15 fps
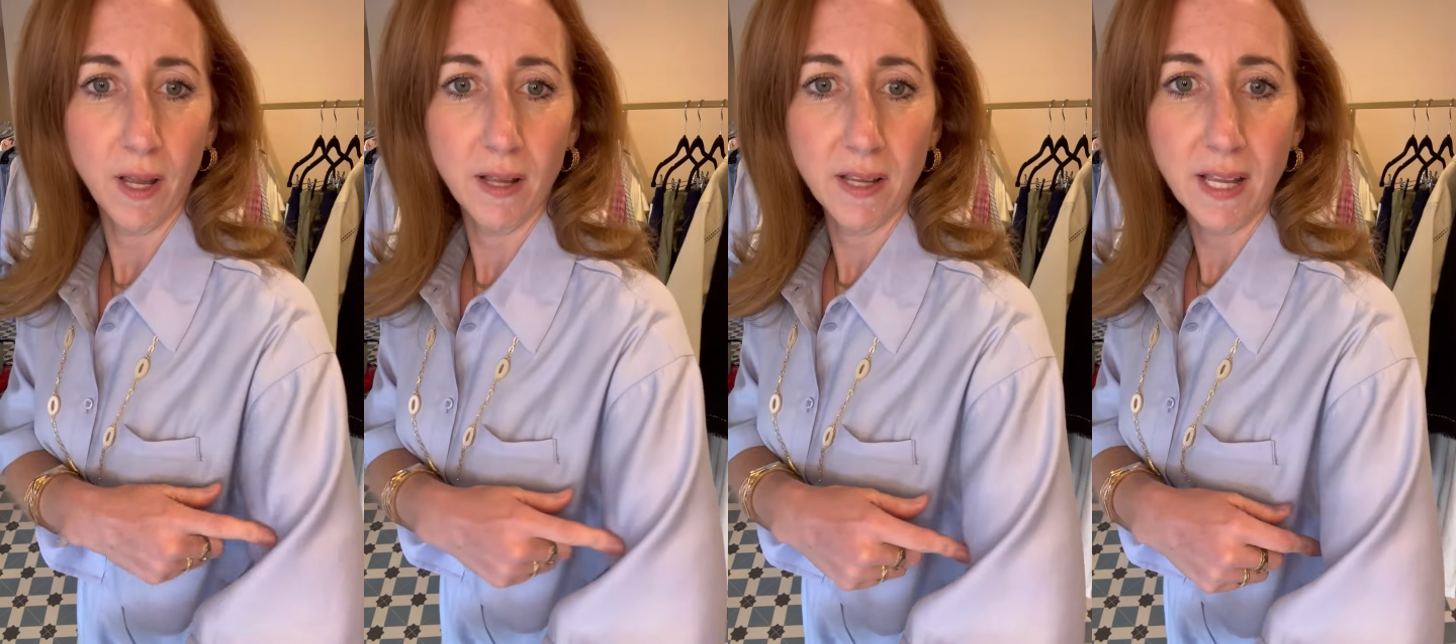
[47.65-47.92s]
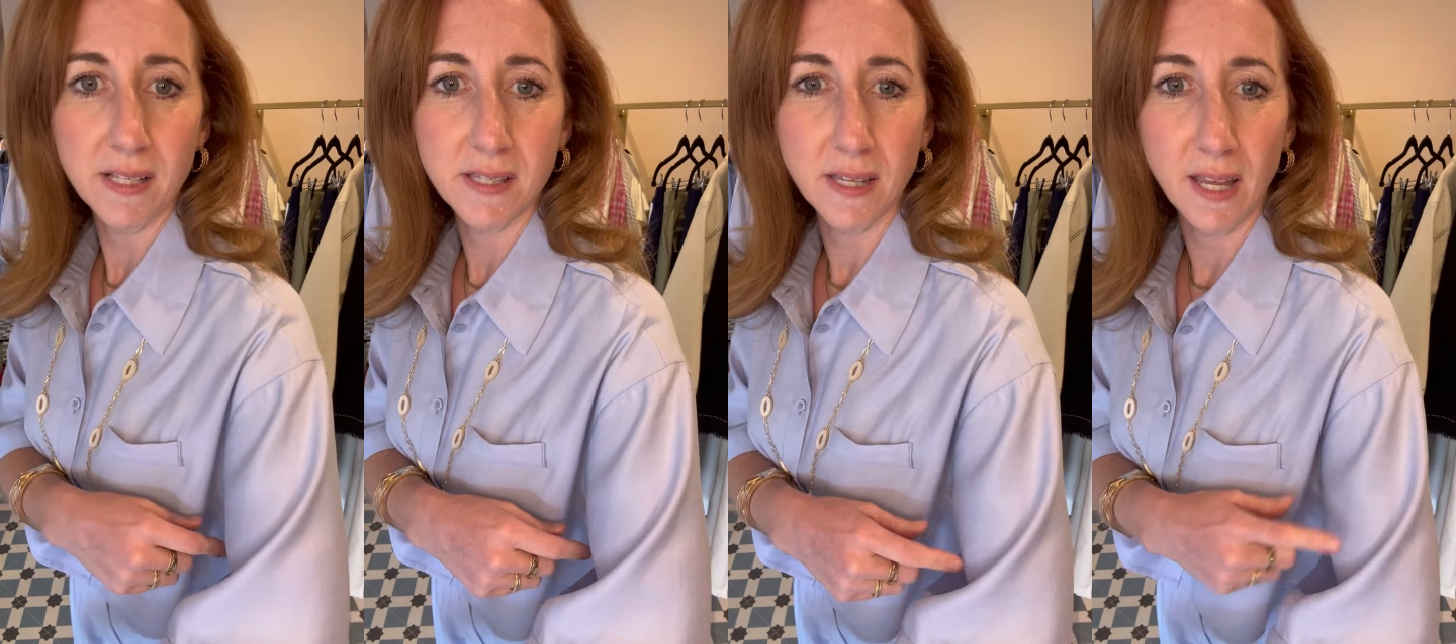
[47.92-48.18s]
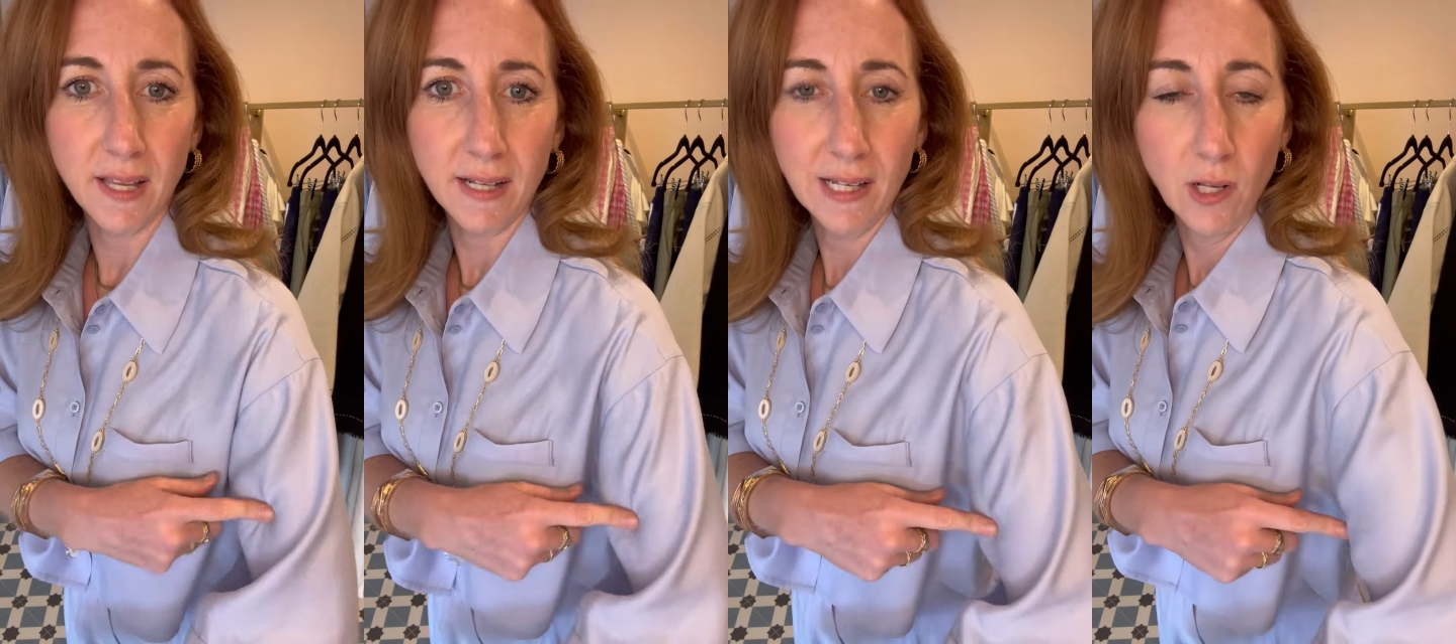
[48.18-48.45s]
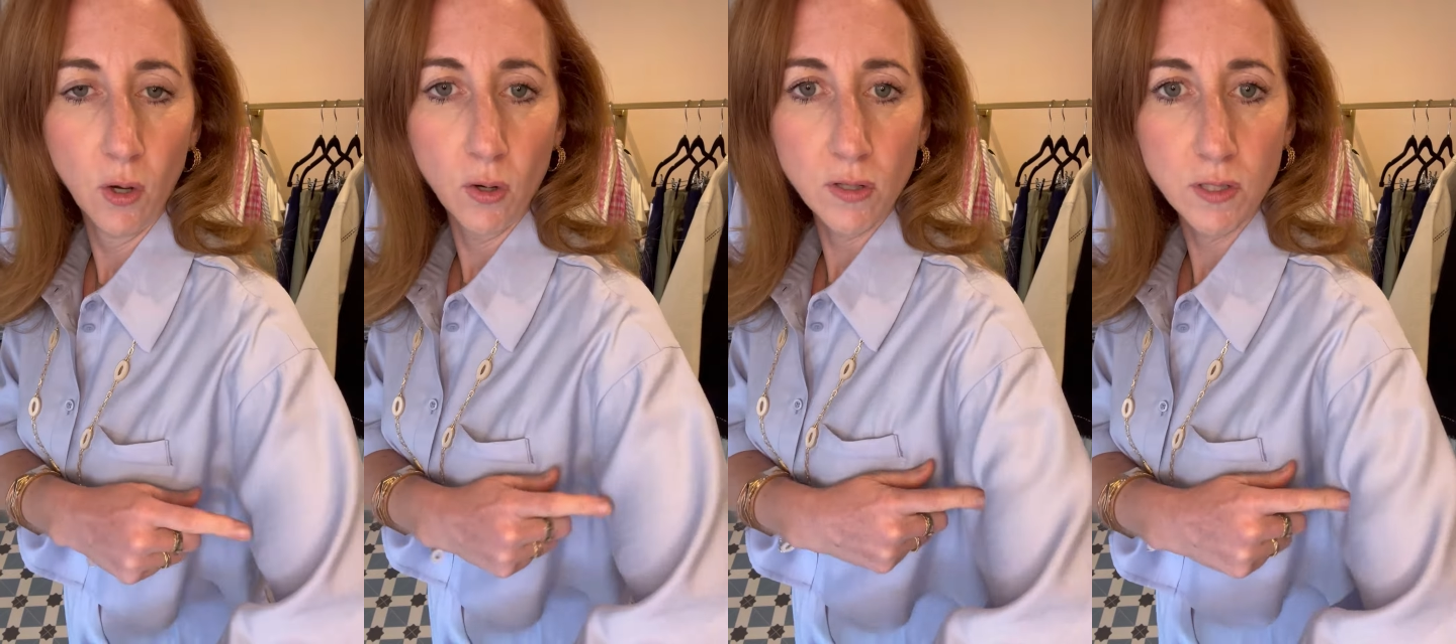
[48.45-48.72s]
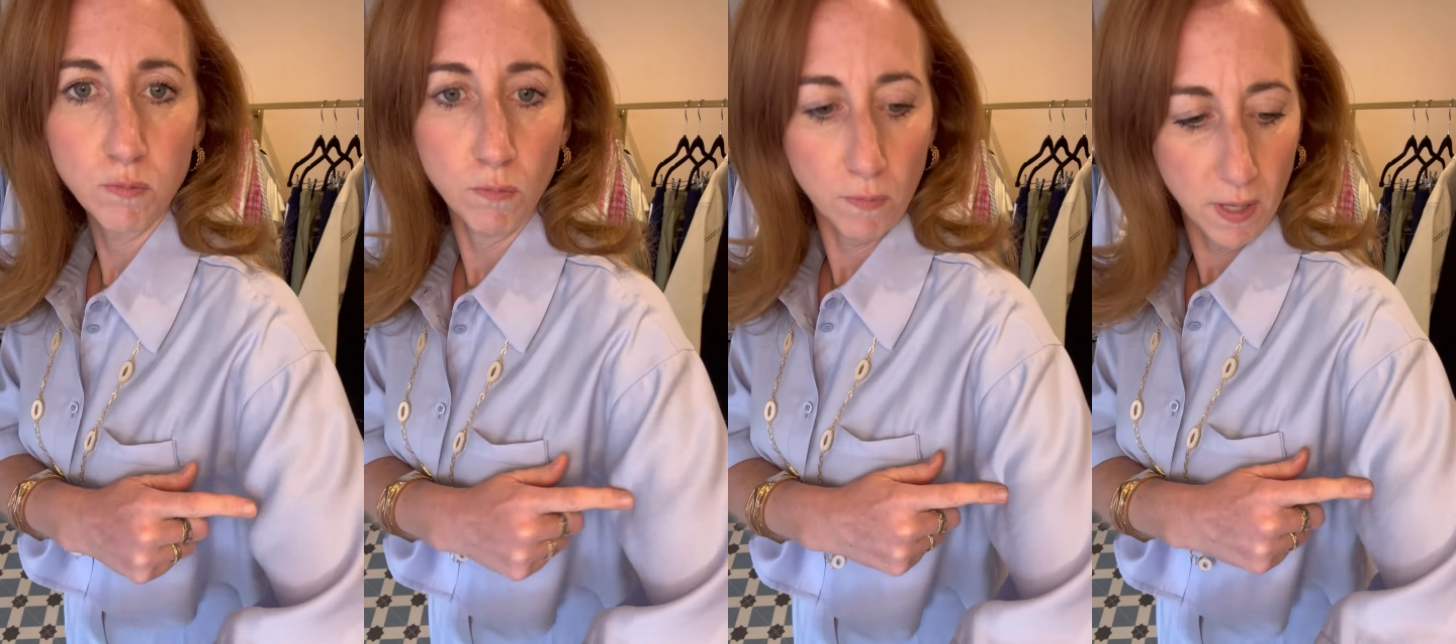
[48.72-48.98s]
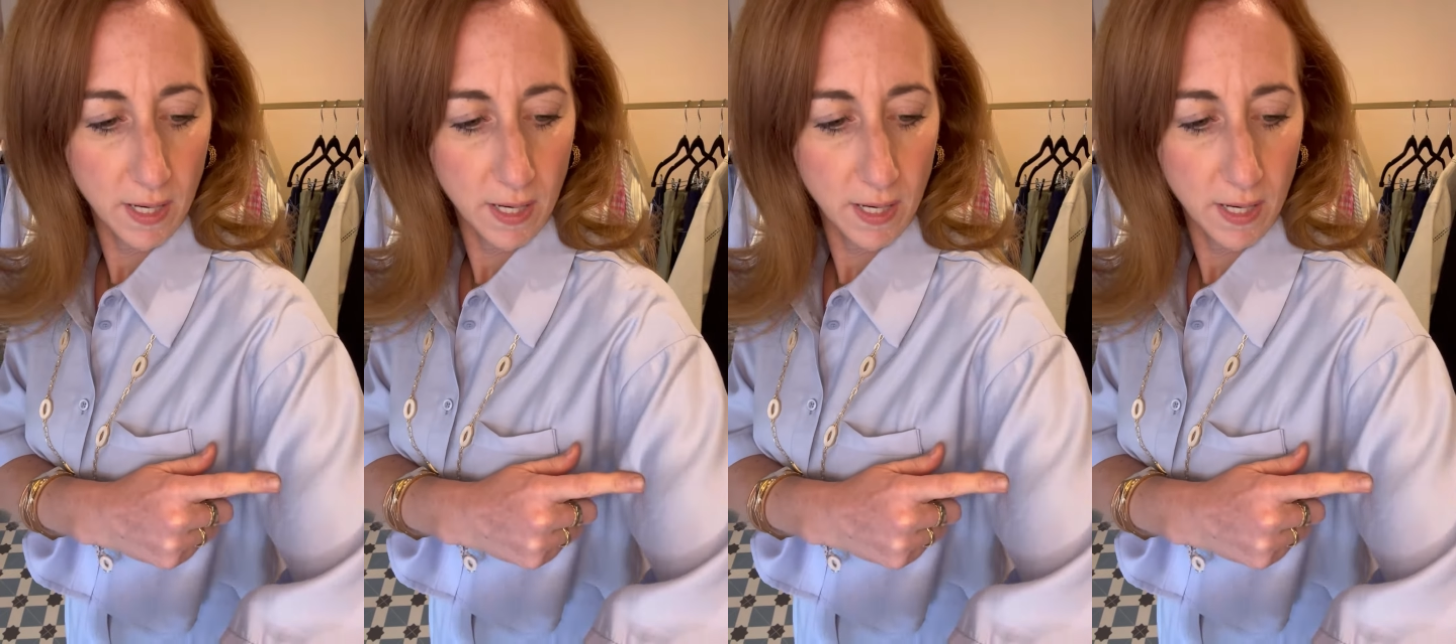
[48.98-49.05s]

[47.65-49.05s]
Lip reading: It looks